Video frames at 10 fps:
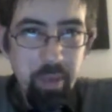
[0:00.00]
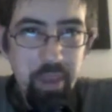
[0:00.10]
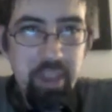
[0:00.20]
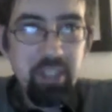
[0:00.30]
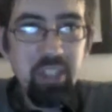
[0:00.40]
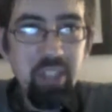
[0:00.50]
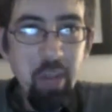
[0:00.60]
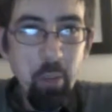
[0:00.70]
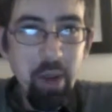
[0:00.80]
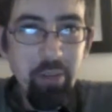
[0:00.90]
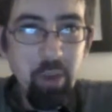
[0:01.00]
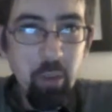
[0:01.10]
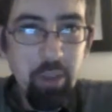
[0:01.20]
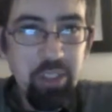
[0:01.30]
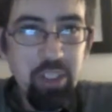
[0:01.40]
He can say whatever
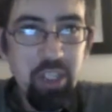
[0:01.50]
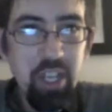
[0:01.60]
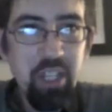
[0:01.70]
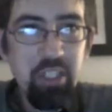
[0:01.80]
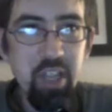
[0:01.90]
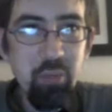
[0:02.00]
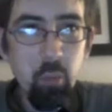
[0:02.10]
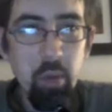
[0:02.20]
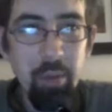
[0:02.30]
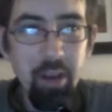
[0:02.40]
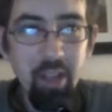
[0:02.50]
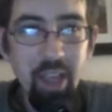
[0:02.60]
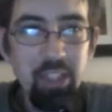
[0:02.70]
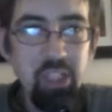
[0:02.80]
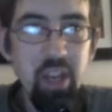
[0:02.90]
he wants to say. He doesn't have to worry about
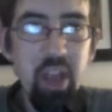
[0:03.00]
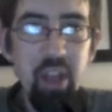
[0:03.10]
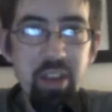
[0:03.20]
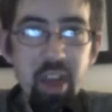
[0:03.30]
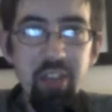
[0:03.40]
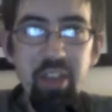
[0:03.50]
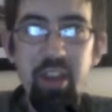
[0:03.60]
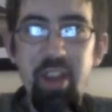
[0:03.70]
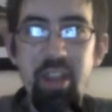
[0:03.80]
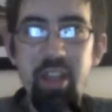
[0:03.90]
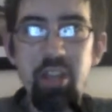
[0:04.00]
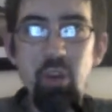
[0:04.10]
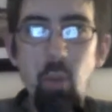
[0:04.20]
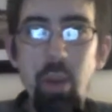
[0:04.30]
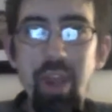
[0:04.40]
election, nothing. He
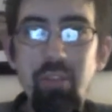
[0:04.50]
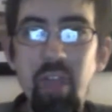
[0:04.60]
can do whatever